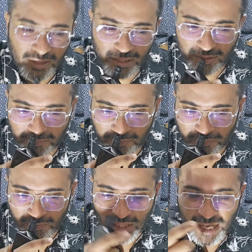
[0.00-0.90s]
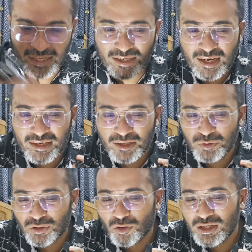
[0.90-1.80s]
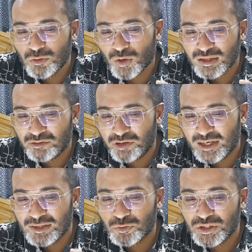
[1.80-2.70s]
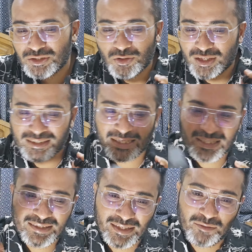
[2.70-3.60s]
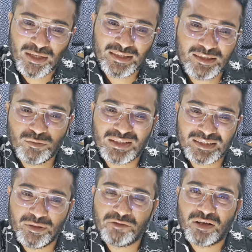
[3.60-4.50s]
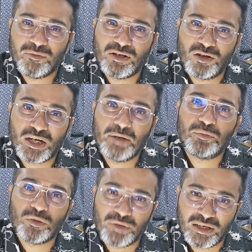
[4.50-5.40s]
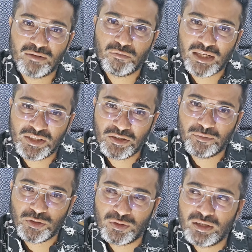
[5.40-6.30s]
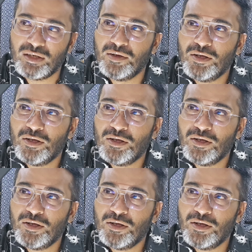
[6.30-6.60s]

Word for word: And I can connect it with only one other fragrance, which is not exactly same like this, but similar family called Crypto Mint by Thierry Mugler.